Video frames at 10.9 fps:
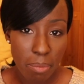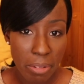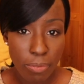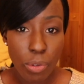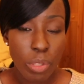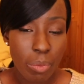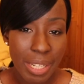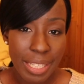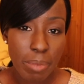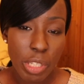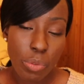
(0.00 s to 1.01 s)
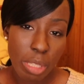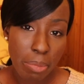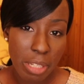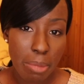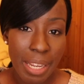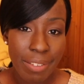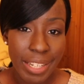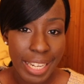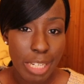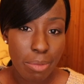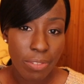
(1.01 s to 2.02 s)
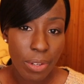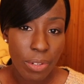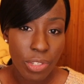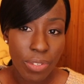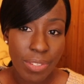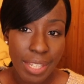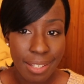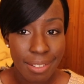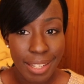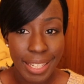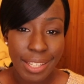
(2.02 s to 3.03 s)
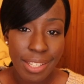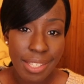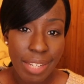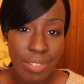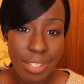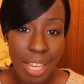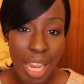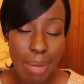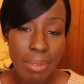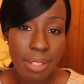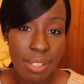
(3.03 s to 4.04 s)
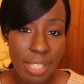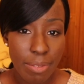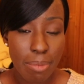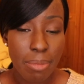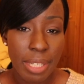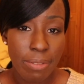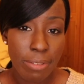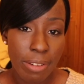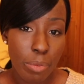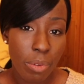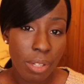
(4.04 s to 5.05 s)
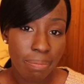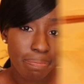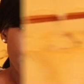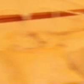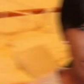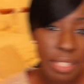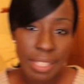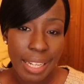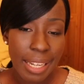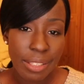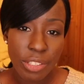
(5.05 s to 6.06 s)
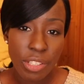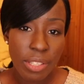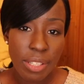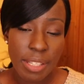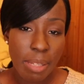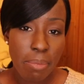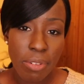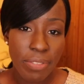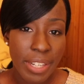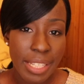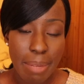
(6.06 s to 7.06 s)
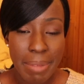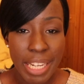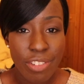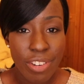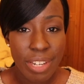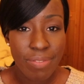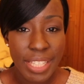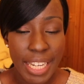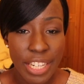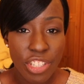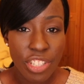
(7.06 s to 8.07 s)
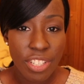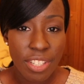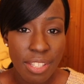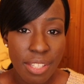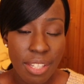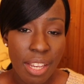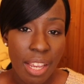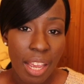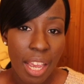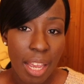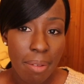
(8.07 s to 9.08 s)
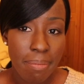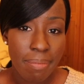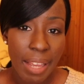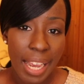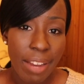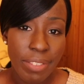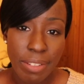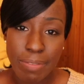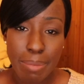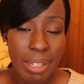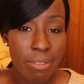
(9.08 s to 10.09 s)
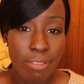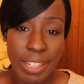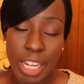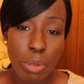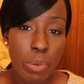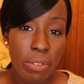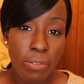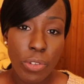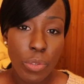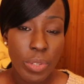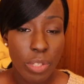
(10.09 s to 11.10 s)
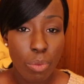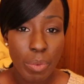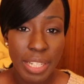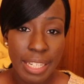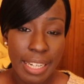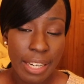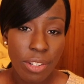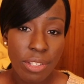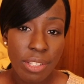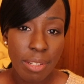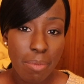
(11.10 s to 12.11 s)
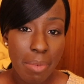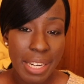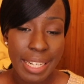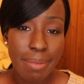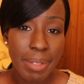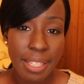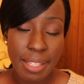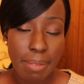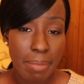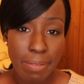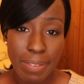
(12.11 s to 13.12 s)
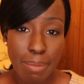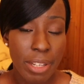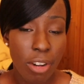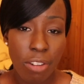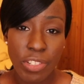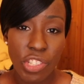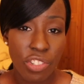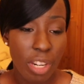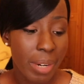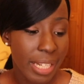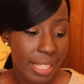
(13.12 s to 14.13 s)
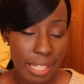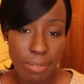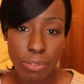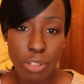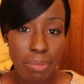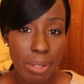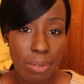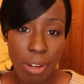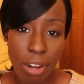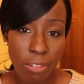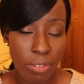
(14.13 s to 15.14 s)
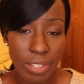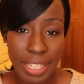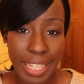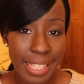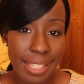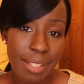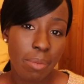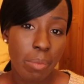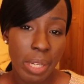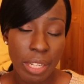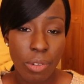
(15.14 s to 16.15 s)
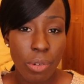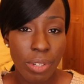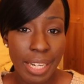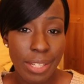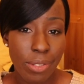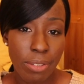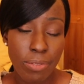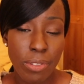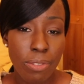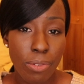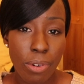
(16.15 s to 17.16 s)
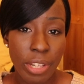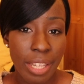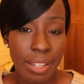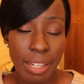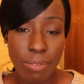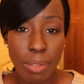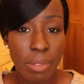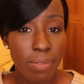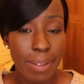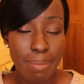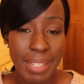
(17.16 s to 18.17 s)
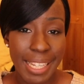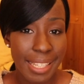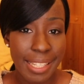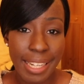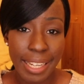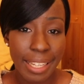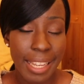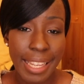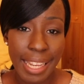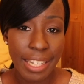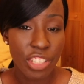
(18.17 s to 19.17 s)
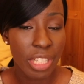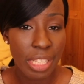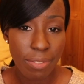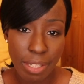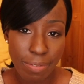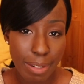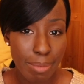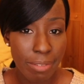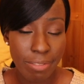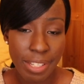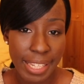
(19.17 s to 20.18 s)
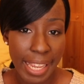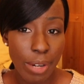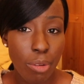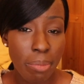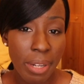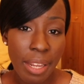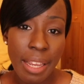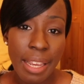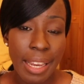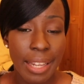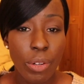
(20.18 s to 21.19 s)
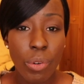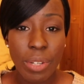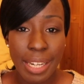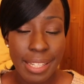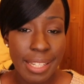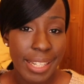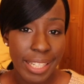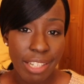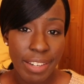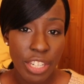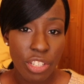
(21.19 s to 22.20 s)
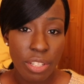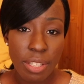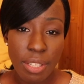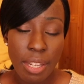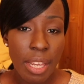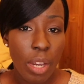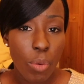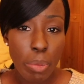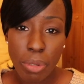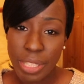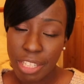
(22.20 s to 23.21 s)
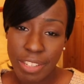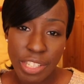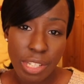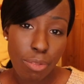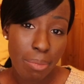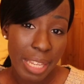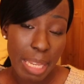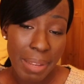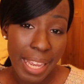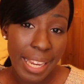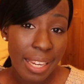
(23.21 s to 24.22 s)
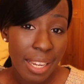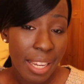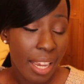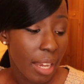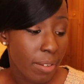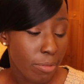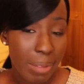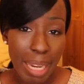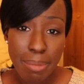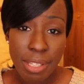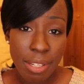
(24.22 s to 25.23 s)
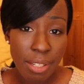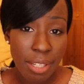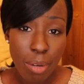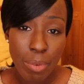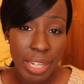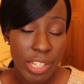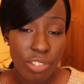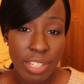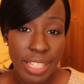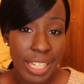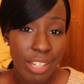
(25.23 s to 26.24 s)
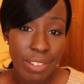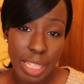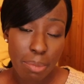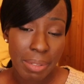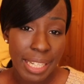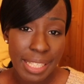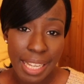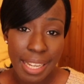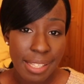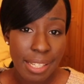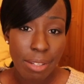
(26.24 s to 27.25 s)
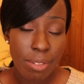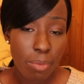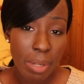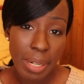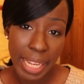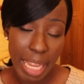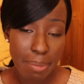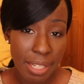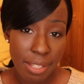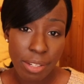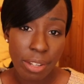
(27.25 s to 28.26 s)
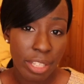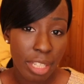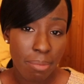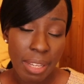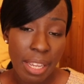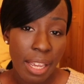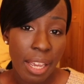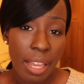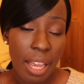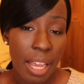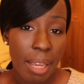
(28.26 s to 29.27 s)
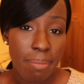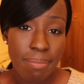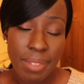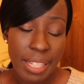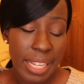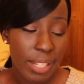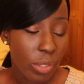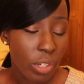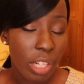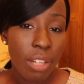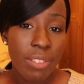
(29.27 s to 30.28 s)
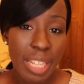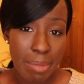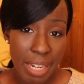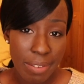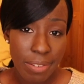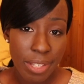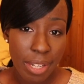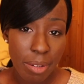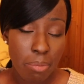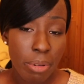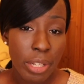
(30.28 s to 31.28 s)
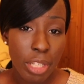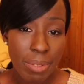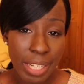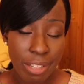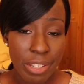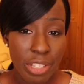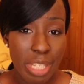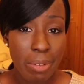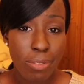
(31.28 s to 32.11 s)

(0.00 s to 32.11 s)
before the wedding, which was supposed to be our engagement photo shoot, then again, you're saving time and saving money for everyone. Other than that, just simple things like making your own invitations, having family and friend help you with food, which is what we did in our Nottingham wedding, because my family offered straight away, take the food bill off of your list, we're going to organise all your food for you. And I thought it was fantastic. Again, a chance for your family and friends to help. And organising decorations. We bought decorations from eBay and from Amazon, and we literally decorated the place ourselves when it came back to Nottingham. It took a lot of time and effort though. Putting up decorations